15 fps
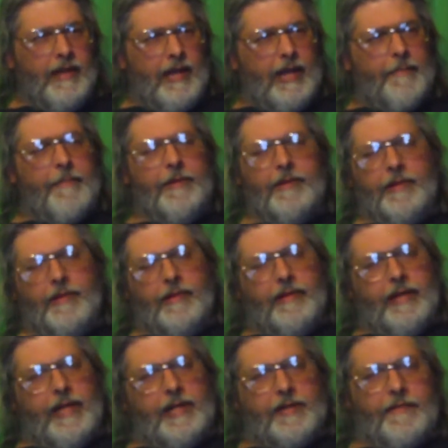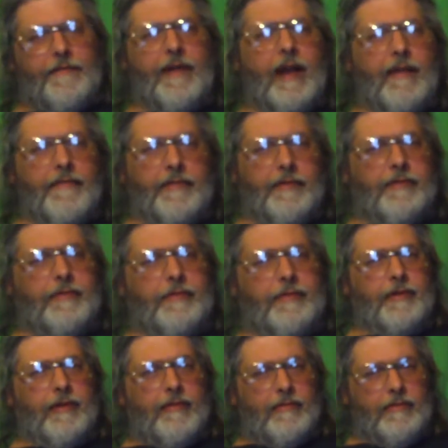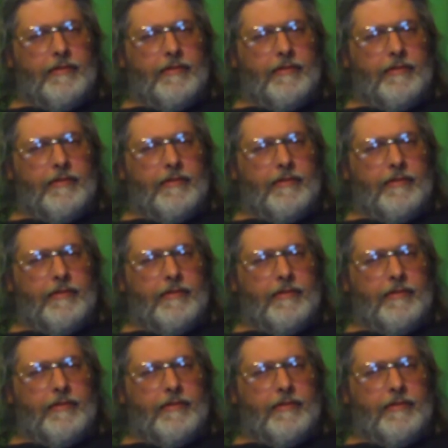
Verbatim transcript: happened in the last five years so.